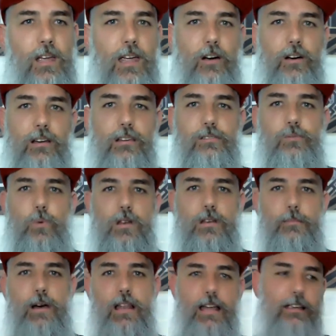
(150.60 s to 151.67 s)
Eric is one of
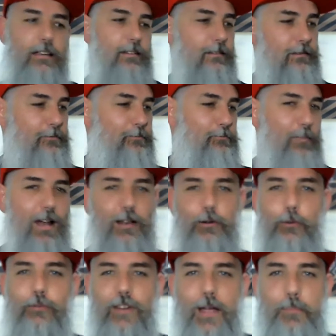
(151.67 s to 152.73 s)
my like my
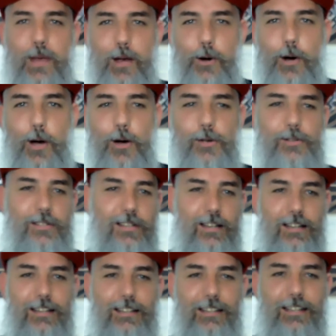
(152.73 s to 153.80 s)
little vape
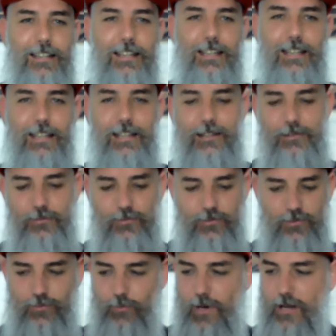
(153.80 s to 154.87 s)
heroes.
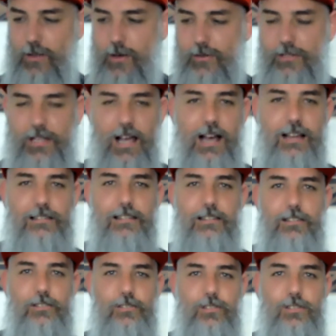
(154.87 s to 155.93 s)
He's one of those guys that
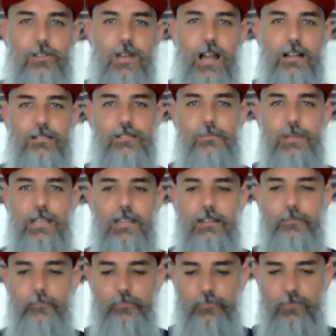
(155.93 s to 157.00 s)
just stood out to me
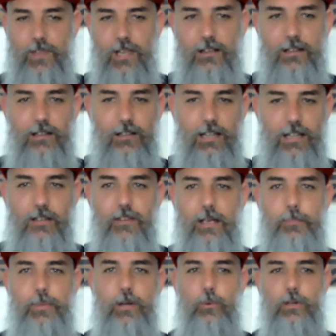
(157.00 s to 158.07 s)
in the
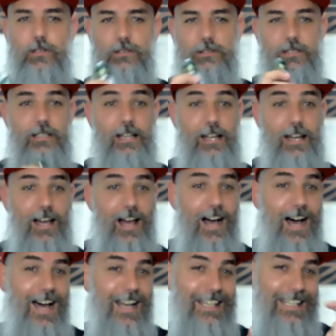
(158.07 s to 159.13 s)
vaping world.
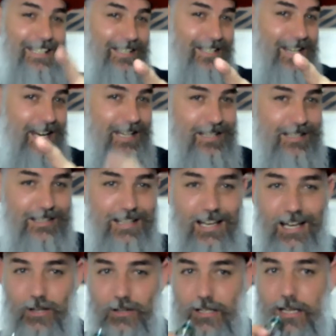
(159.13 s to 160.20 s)
I did change the
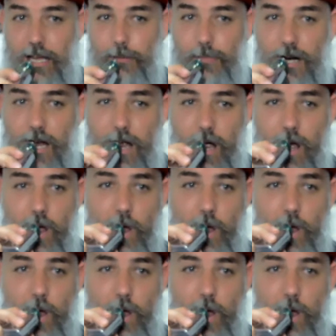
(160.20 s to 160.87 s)
setting on the camera.